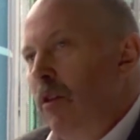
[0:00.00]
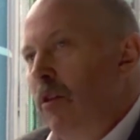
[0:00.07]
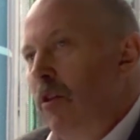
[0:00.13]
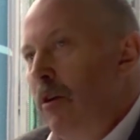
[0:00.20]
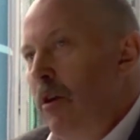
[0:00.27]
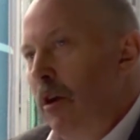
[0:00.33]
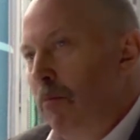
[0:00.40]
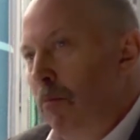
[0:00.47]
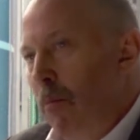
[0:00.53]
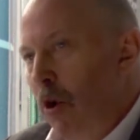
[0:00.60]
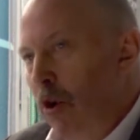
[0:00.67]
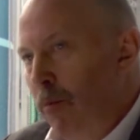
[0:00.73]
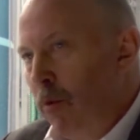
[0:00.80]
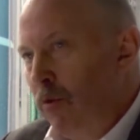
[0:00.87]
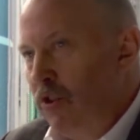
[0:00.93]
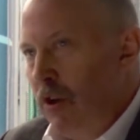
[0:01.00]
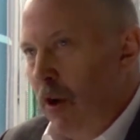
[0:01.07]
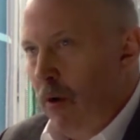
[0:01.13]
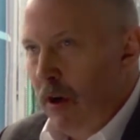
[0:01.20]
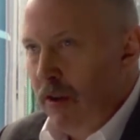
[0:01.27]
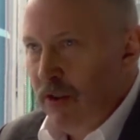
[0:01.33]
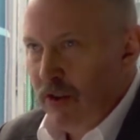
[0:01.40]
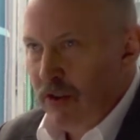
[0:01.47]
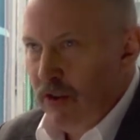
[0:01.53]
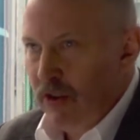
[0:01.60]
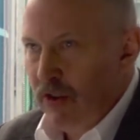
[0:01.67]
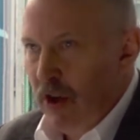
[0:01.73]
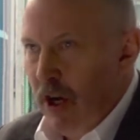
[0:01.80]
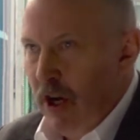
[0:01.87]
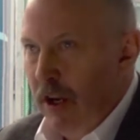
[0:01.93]
The Multiple Sclerosis
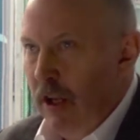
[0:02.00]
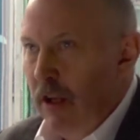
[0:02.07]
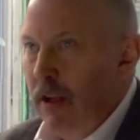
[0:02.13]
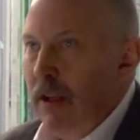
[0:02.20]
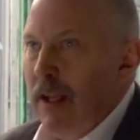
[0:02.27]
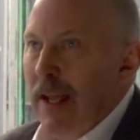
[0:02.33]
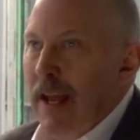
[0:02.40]
Society